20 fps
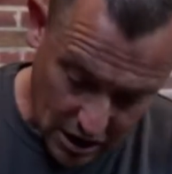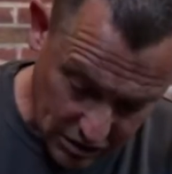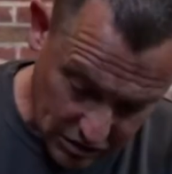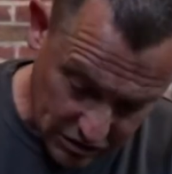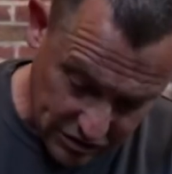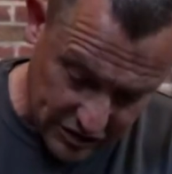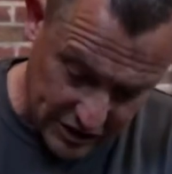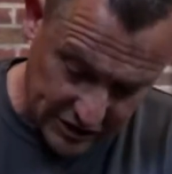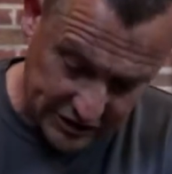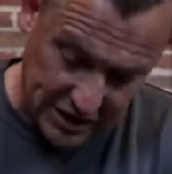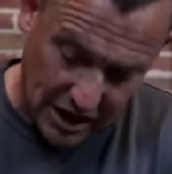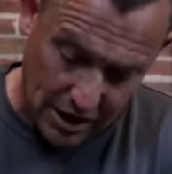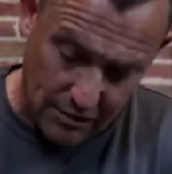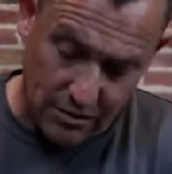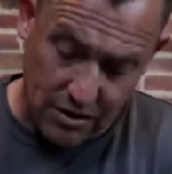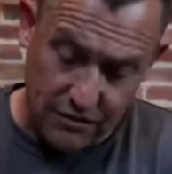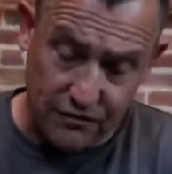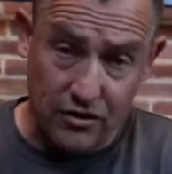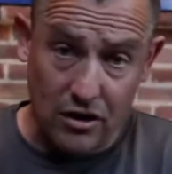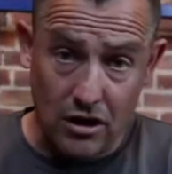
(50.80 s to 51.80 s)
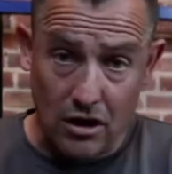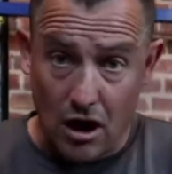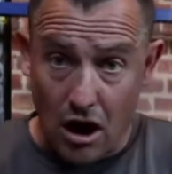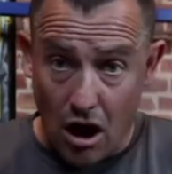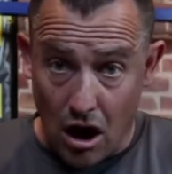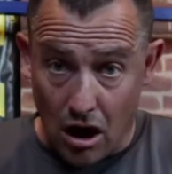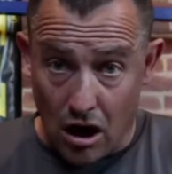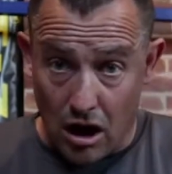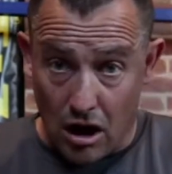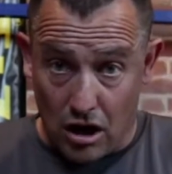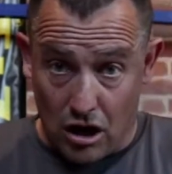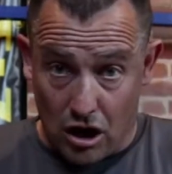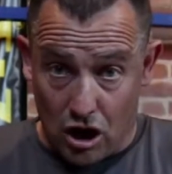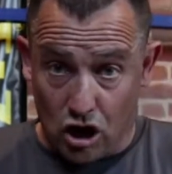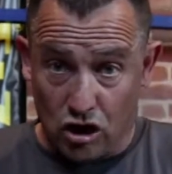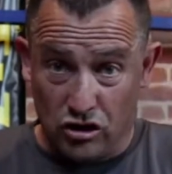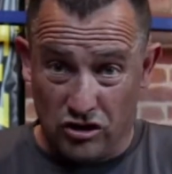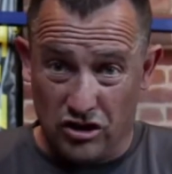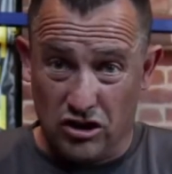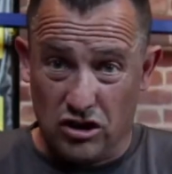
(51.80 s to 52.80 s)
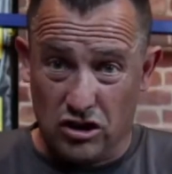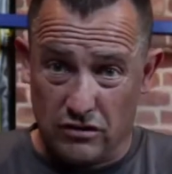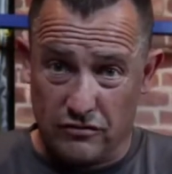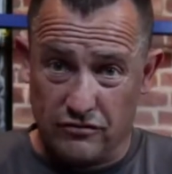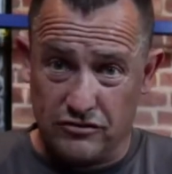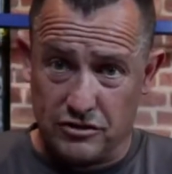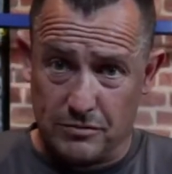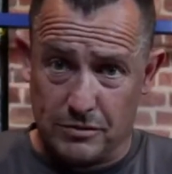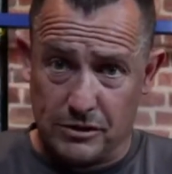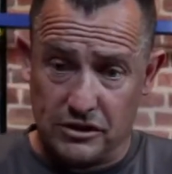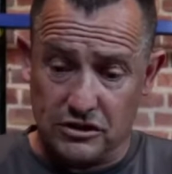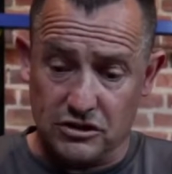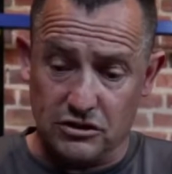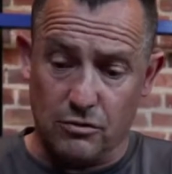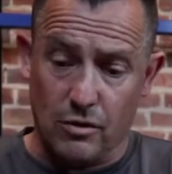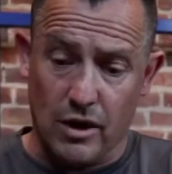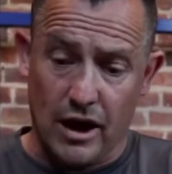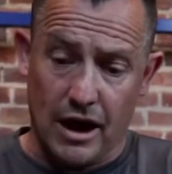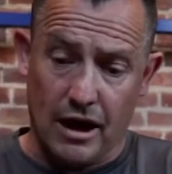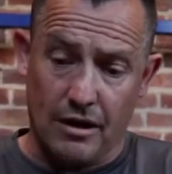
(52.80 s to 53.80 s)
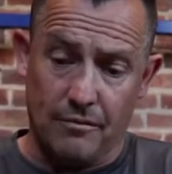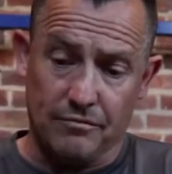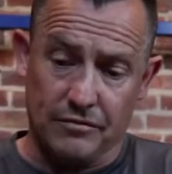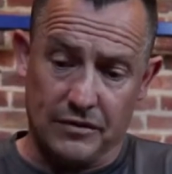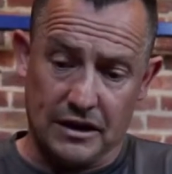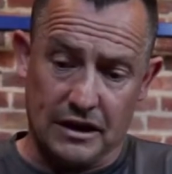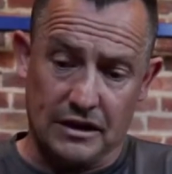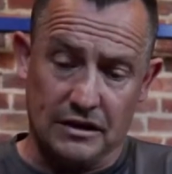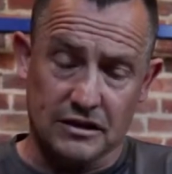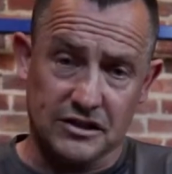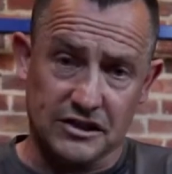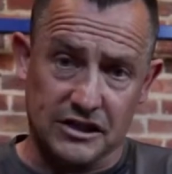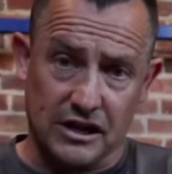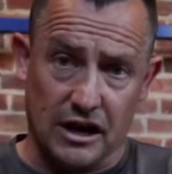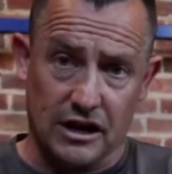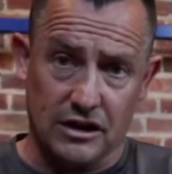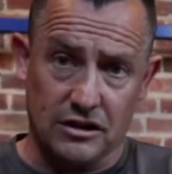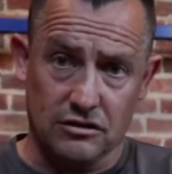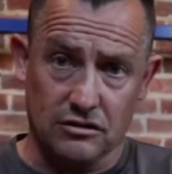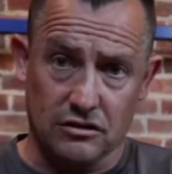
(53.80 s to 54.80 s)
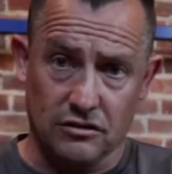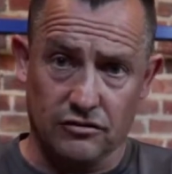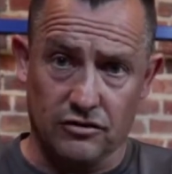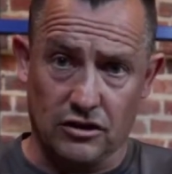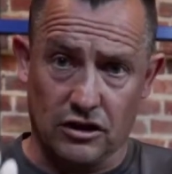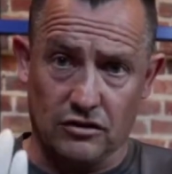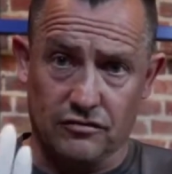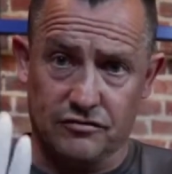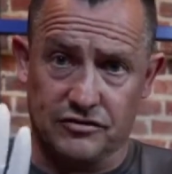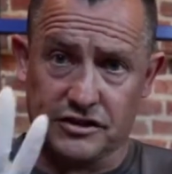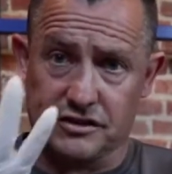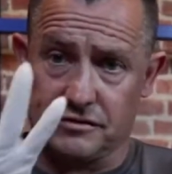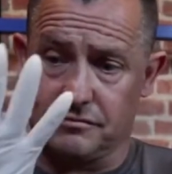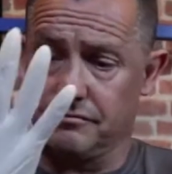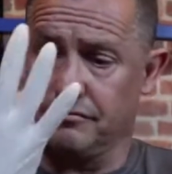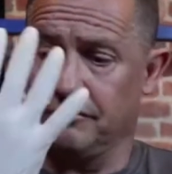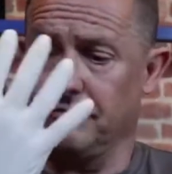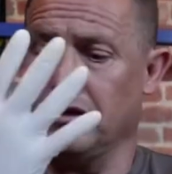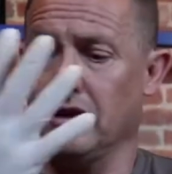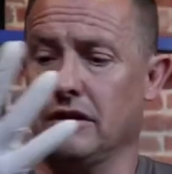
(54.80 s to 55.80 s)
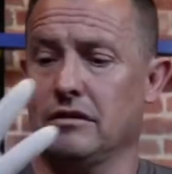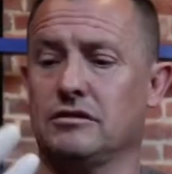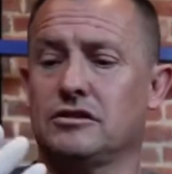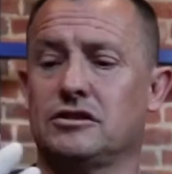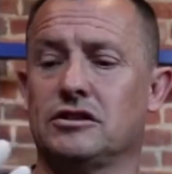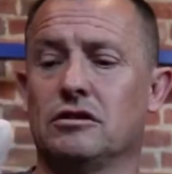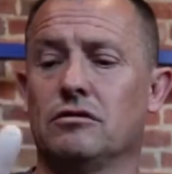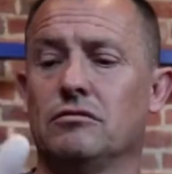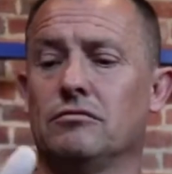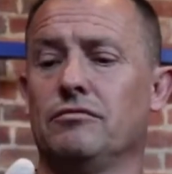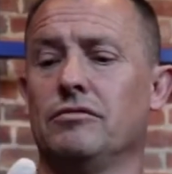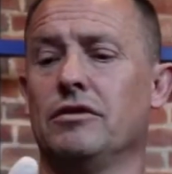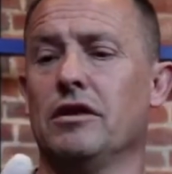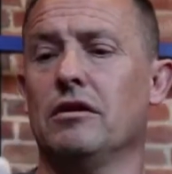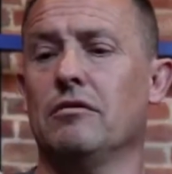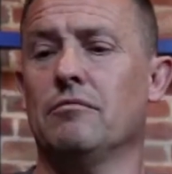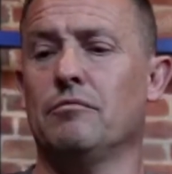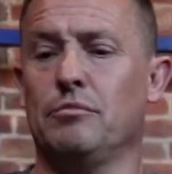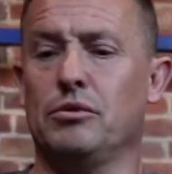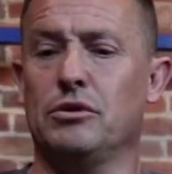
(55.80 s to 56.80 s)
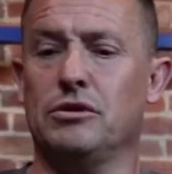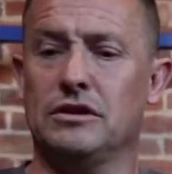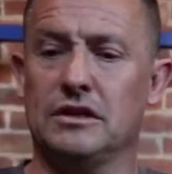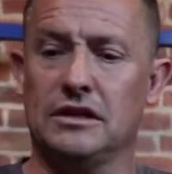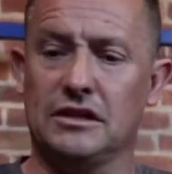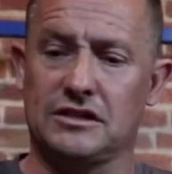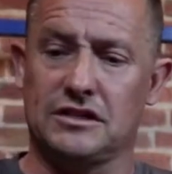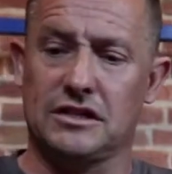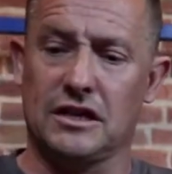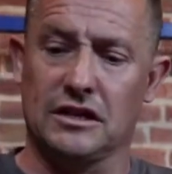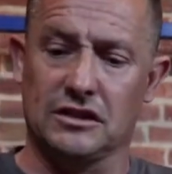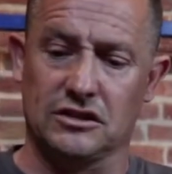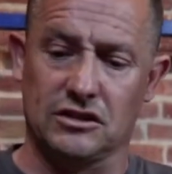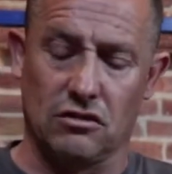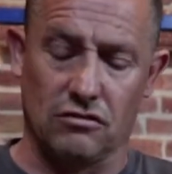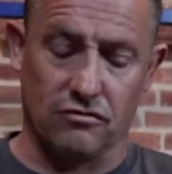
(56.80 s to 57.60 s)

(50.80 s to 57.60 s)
These, however, are uncomfortable to wear inside of gloves. So put these things on